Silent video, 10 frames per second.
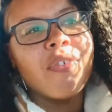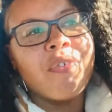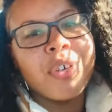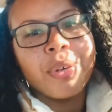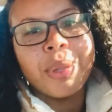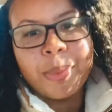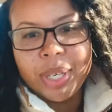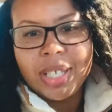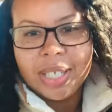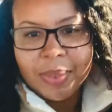feel the
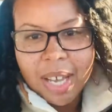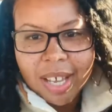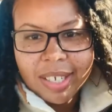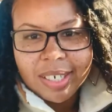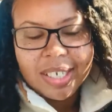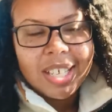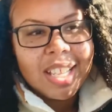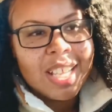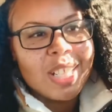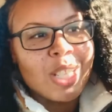presence of
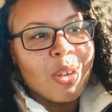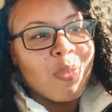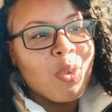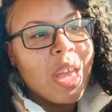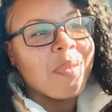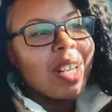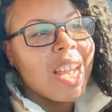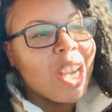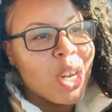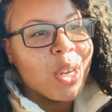God. So if you have
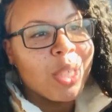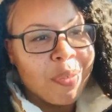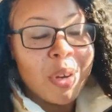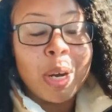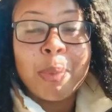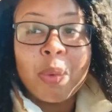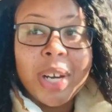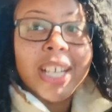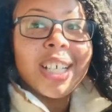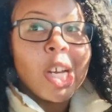not heard of her,
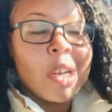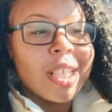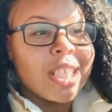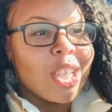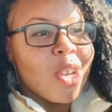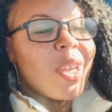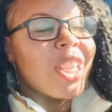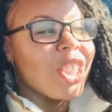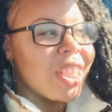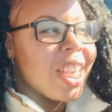Miranda Curtis, go
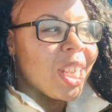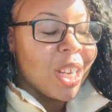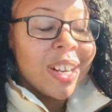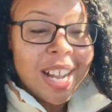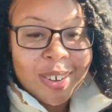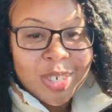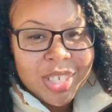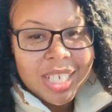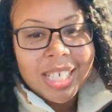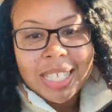and check her out.
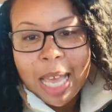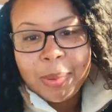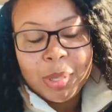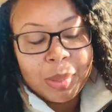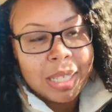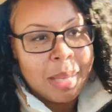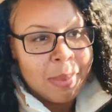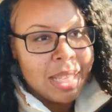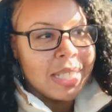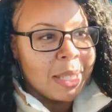She is absolutely
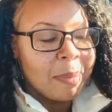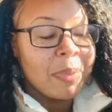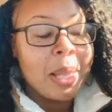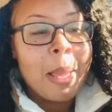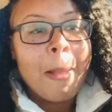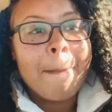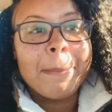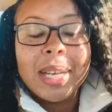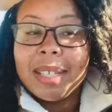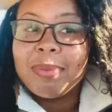amazing.
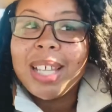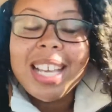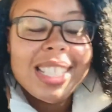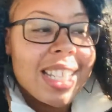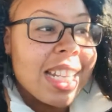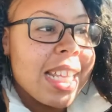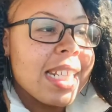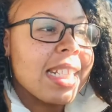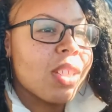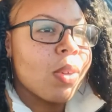But like I said,
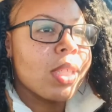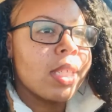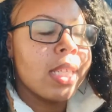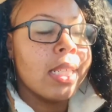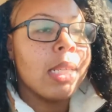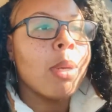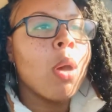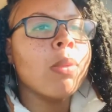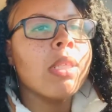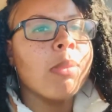it is going to get deep
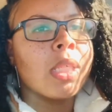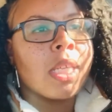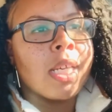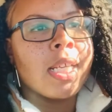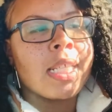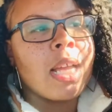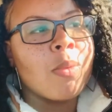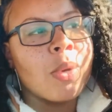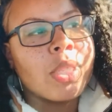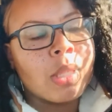only because I
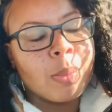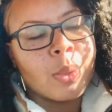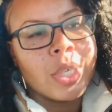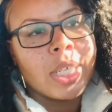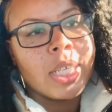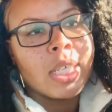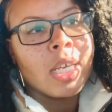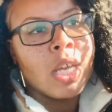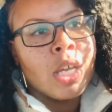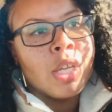want to bring
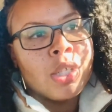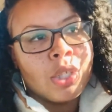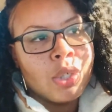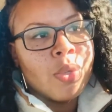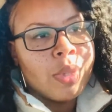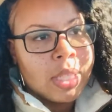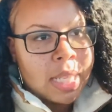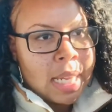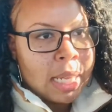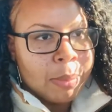to the
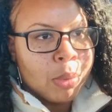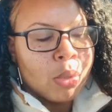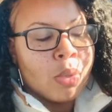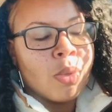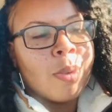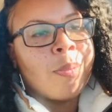table